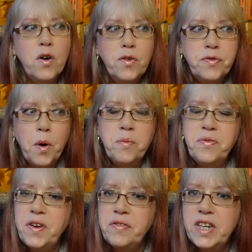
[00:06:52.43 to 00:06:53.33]
from
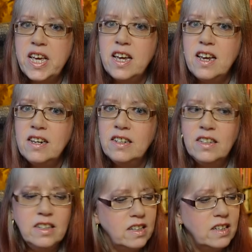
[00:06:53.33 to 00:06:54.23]
15
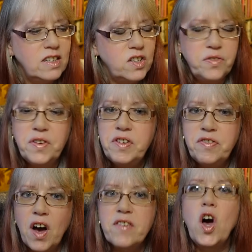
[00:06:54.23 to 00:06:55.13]
to 55,